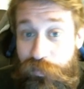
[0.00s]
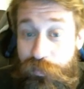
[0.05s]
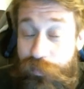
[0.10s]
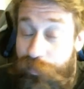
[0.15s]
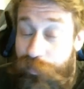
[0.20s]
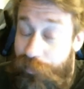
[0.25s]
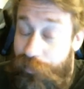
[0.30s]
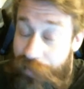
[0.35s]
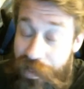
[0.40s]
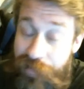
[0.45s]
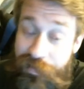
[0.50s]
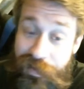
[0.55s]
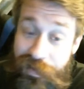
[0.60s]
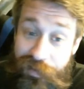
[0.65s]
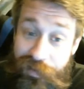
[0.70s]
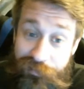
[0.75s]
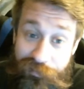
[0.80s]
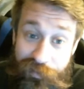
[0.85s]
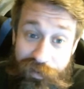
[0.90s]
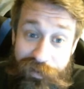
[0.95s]
maybe
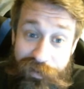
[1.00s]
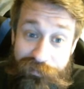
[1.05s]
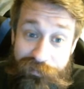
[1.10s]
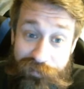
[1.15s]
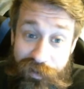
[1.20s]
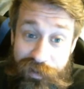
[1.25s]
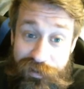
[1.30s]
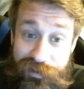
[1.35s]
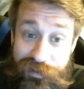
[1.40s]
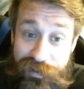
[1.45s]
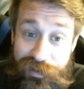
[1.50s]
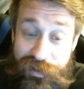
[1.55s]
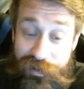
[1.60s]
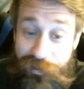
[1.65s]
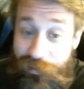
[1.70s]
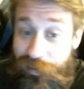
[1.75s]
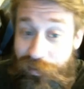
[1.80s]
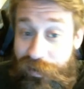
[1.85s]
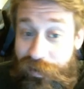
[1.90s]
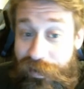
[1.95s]
a fully functioning,
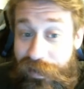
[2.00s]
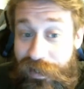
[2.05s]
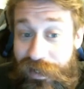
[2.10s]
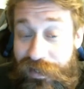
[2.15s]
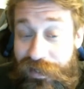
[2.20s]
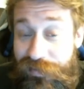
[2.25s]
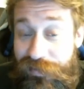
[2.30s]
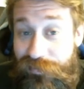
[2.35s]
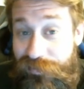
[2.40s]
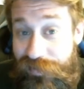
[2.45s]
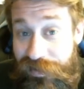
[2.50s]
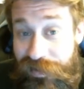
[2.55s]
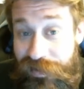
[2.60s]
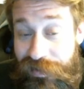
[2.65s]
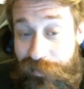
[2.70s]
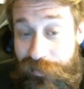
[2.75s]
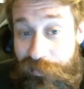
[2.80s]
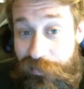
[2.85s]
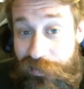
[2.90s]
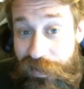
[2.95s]
organized
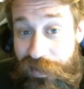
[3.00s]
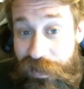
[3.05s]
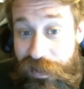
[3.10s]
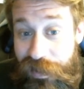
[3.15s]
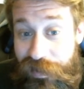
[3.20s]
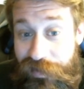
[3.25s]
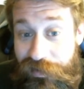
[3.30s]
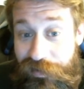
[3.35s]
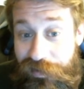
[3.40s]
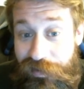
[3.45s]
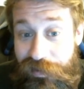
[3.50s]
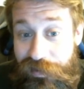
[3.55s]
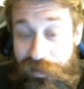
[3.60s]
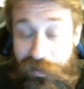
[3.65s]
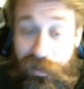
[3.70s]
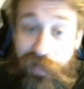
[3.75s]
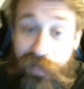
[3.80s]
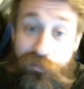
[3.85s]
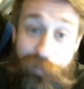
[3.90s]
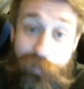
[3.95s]
team that
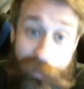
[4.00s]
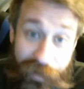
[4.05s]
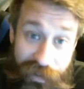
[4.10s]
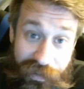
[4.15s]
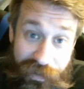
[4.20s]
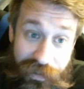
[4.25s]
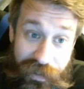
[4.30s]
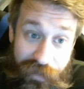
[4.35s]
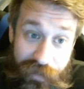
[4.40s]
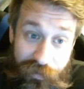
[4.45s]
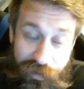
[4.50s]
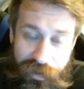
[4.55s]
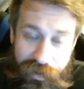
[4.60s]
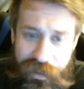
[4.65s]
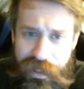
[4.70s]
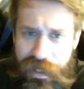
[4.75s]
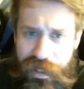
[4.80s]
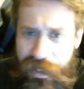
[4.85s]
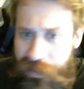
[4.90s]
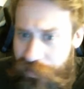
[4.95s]
loves playing together
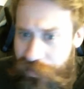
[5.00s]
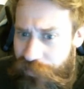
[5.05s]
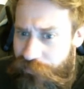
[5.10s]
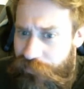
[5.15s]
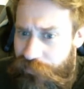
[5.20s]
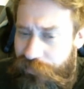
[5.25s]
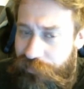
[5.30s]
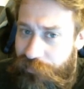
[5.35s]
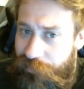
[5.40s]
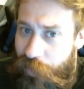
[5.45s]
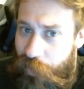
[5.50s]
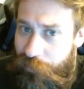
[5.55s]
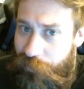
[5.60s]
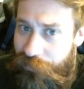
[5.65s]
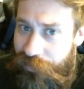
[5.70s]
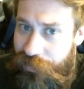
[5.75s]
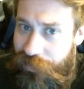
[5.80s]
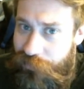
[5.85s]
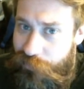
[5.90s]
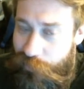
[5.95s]
and doesn't
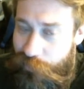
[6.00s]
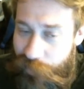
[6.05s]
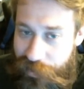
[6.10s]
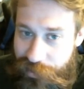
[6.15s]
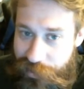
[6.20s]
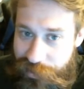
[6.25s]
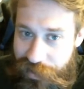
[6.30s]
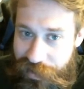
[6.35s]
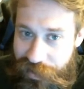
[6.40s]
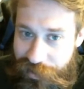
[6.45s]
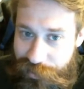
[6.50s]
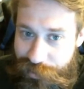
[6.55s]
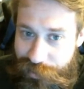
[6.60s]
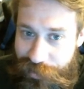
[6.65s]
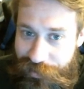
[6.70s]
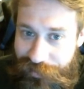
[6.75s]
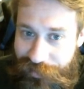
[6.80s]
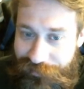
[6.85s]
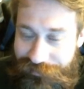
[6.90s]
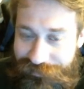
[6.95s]
hopefully get too ragey at each
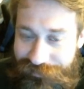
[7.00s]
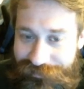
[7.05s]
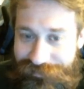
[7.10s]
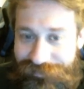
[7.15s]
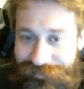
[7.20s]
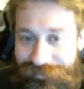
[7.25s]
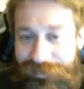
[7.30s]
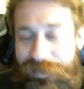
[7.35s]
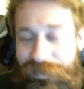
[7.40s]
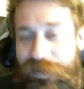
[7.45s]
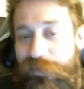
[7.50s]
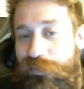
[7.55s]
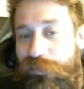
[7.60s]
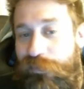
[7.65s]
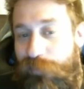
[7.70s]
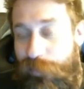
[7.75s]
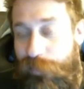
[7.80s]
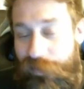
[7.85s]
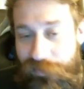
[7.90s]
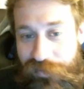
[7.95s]
other. So
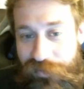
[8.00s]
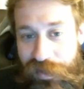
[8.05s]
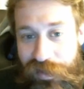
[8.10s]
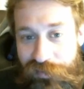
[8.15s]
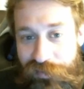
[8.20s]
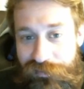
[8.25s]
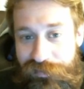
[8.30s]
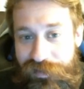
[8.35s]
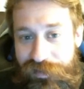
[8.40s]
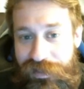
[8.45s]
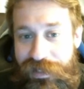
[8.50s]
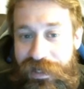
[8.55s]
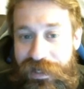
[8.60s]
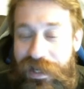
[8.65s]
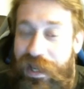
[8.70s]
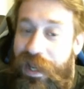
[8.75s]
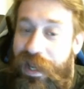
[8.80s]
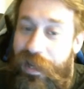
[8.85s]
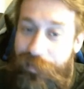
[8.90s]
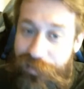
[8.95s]
for myself
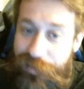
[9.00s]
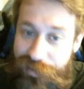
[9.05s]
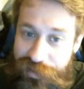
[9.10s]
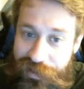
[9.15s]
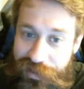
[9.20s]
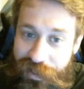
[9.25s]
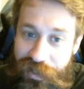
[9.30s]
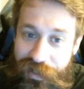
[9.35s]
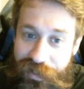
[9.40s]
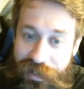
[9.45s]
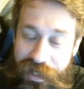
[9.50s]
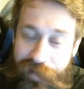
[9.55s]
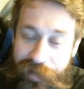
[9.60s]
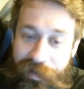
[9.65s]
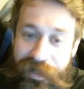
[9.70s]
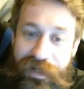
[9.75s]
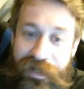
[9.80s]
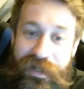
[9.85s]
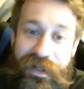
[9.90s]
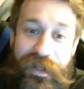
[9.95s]
and Machine Heart
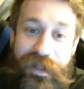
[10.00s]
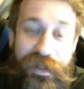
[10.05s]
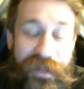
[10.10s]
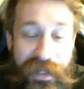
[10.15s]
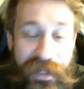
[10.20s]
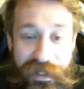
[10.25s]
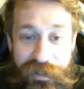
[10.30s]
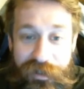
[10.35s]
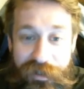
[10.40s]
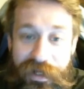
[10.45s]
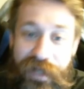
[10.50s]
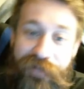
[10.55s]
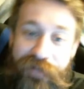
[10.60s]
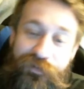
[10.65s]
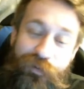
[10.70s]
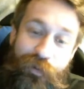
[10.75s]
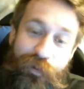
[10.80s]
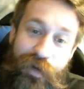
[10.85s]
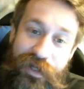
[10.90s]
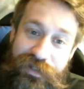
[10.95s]
Gaming, thank you guys
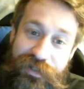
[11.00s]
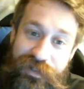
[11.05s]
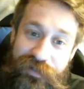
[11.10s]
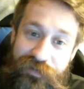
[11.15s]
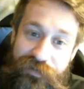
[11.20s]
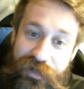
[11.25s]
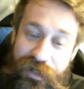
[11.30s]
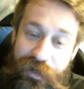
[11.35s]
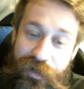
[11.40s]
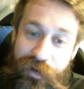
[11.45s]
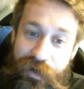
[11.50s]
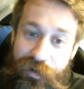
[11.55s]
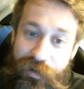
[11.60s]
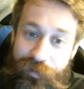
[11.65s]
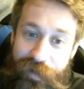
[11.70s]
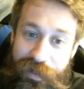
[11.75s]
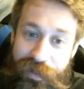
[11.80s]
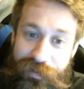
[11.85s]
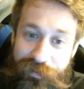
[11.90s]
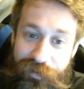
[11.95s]
for watching the video all the
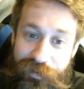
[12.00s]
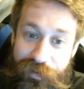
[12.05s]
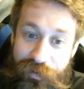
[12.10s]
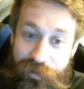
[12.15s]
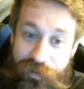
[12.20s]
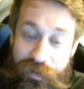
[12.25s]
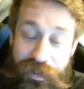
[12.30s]
way through.